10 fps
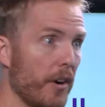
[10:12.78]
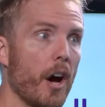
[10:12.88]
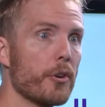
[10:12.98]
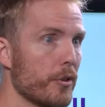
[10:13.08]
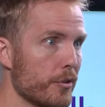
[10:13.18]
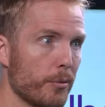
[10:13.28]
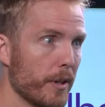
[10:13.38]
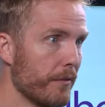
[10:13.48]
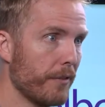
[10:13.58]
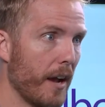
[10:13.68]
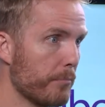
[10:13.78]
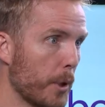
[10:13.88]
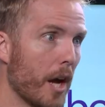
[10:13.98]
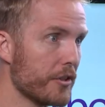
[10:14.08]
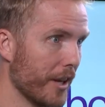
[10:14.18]
have 125
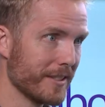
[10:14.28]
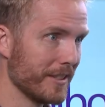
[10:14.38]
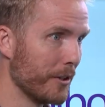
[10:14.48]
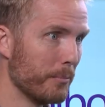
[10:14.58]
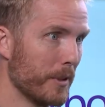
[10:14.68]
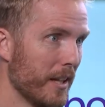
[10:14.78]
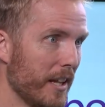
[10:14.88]
projects in them,